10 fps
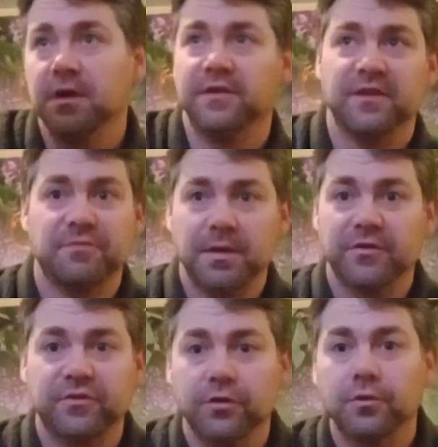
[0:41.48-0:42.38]
It's
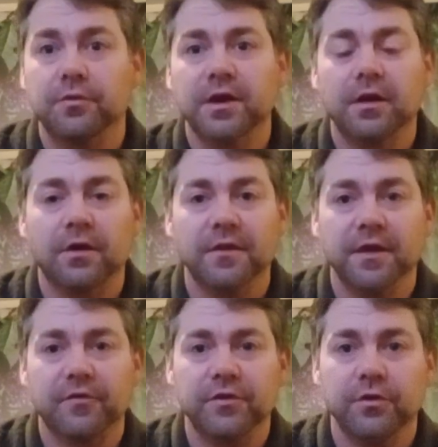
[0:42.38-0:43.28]
2:30, 3 o'clock in
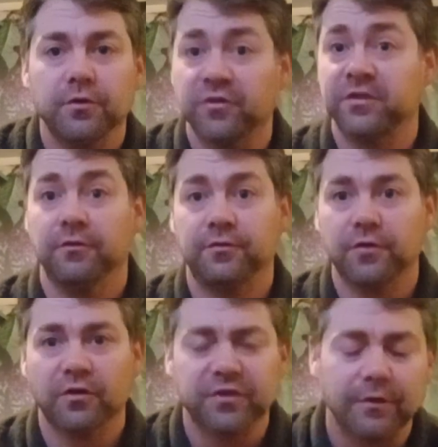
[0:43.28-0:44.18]
the afternoon. There's still
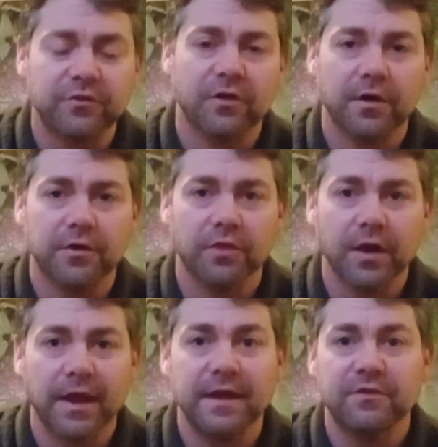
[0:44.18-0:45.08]
frost outside on
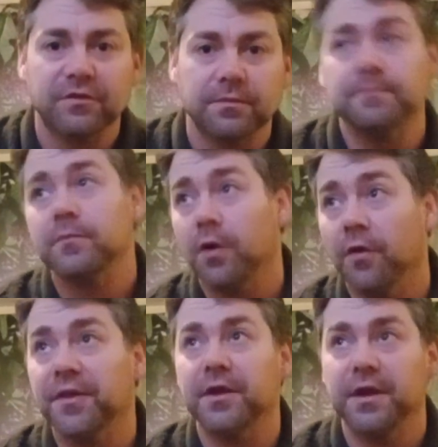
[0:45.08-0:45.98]
the lakes,
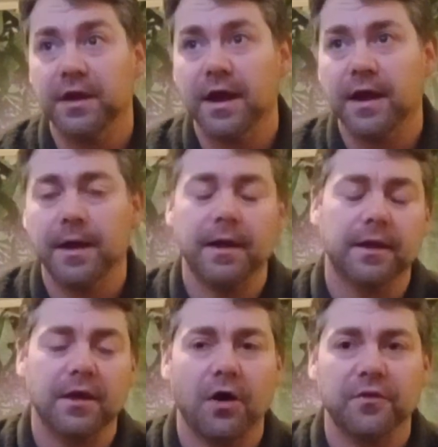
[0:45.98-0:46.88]
on the
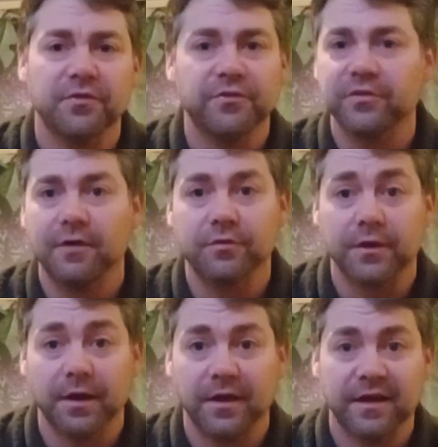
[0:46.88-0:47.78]
gardens,
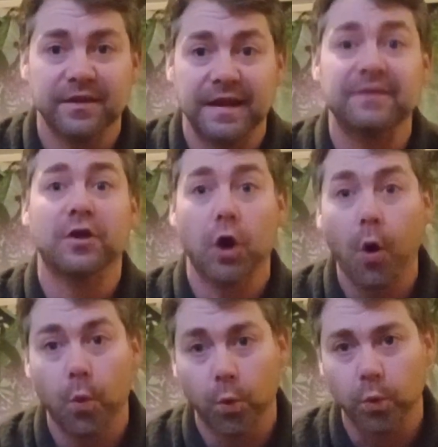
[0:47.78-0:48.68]
everything like that. It's
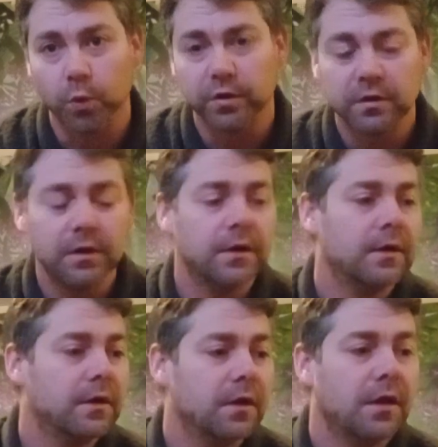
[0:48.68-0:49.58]
cold.
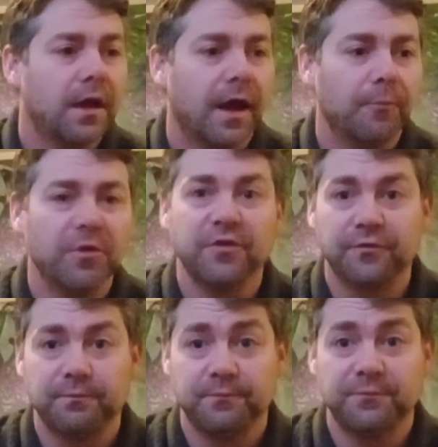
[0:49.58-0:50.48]
And when you're
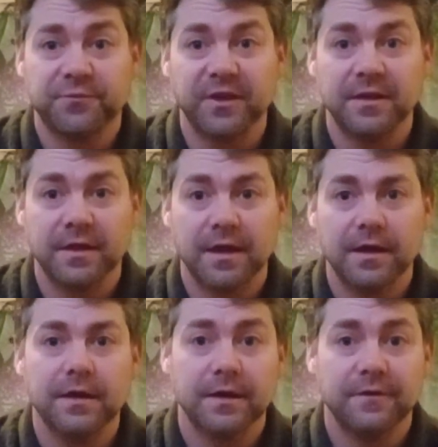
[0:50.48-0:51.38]
sitting
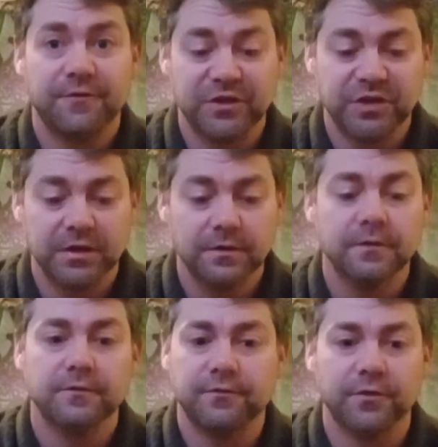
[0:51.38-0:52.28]
there fishing
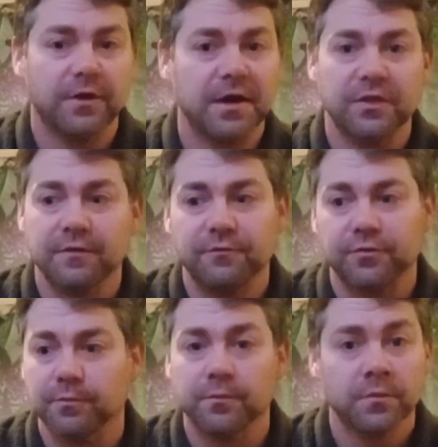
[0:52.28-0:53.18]
for anything
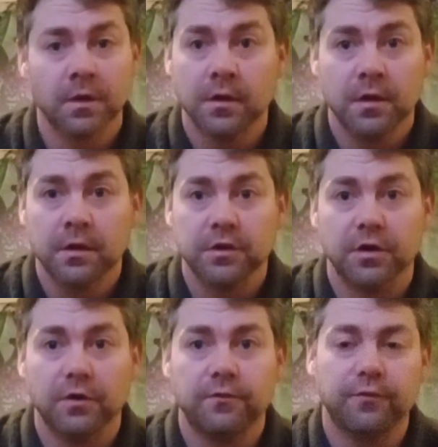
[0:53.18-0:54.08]
from,
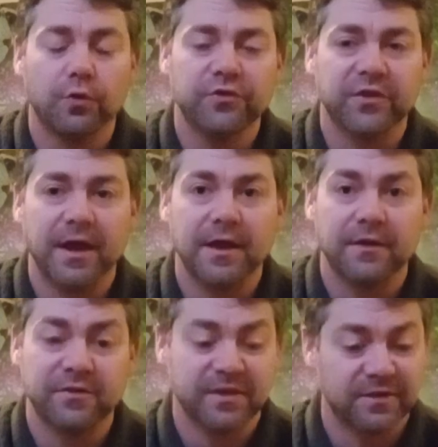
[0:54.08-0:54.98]
you know, 4 to
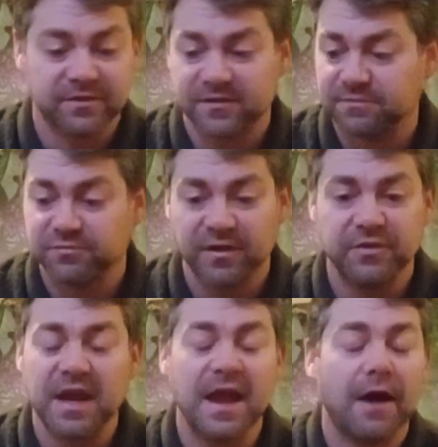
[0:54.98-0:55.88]
8, 6,
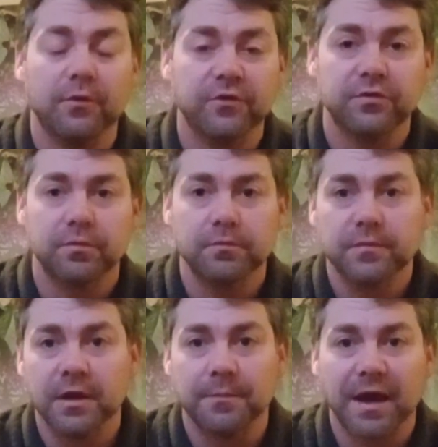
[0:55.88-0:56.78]
7, 8 hours
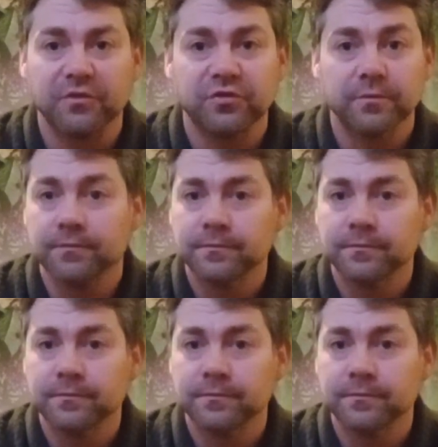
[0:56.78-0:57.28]
in a match,